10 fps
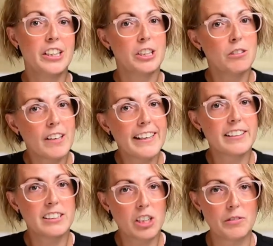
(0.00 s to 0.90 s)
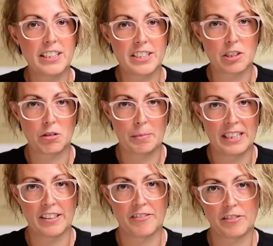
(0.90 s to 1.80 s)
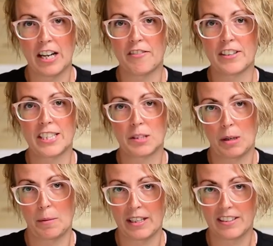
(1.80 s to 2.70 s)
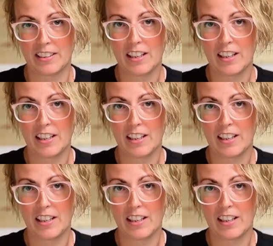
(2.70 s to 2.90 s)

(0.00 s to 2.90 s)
you likely don't need to repeat it for every experiment.